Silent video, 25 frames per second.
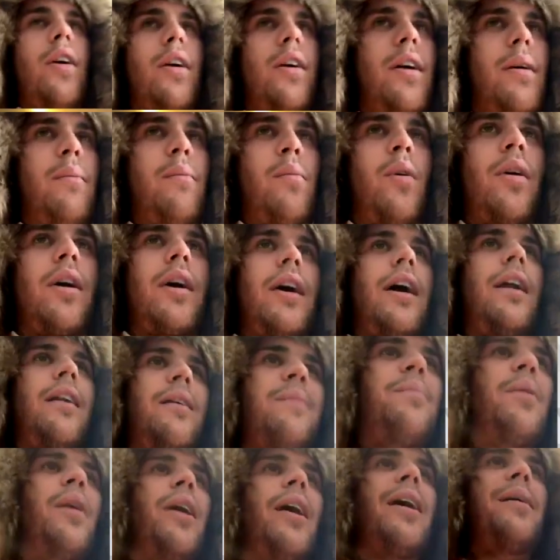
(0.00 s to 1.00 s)
I'm more kind
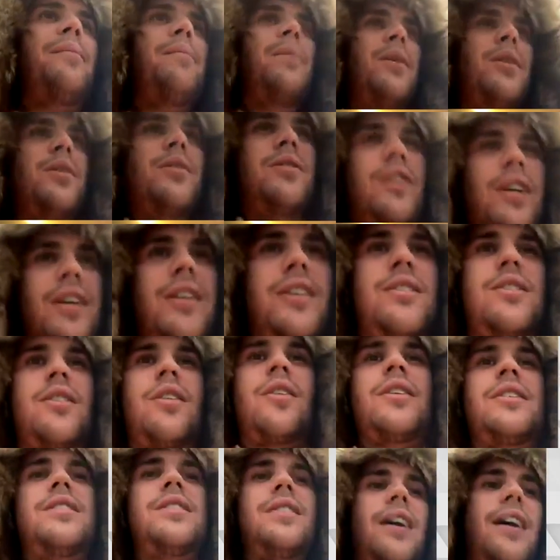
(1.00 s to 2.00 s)
of pop music, so
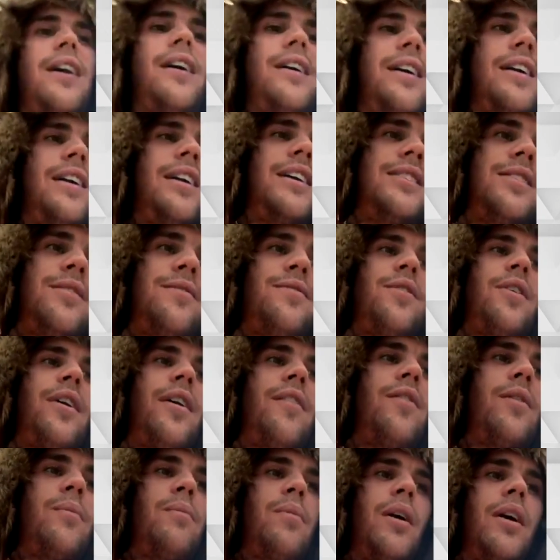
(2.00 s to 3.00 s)
it's not it isn't for
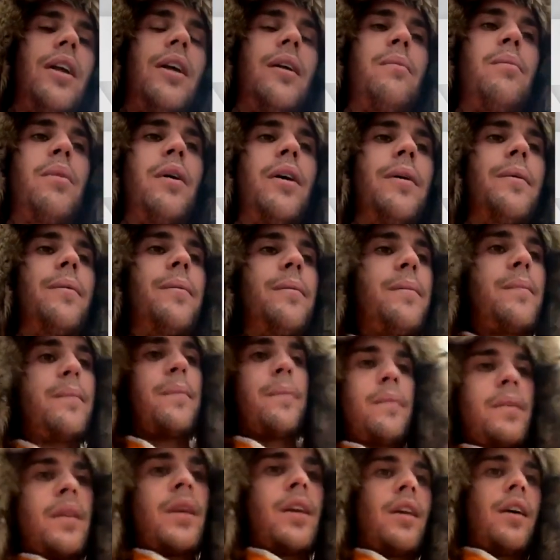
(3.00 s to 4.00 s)
everybody. But
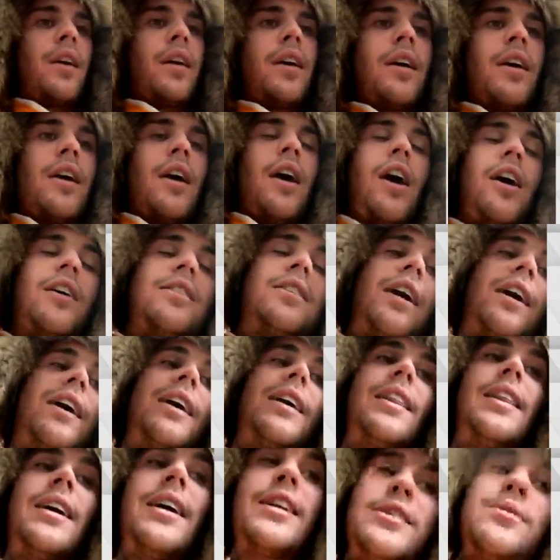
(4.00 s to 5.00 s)
I'll tell
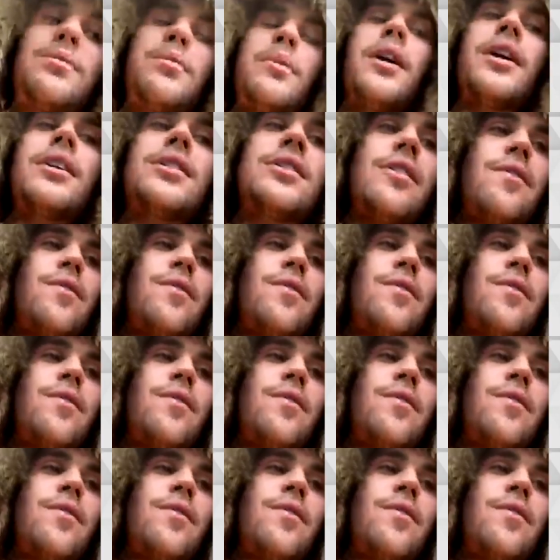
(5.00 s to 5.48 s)
you this much: if you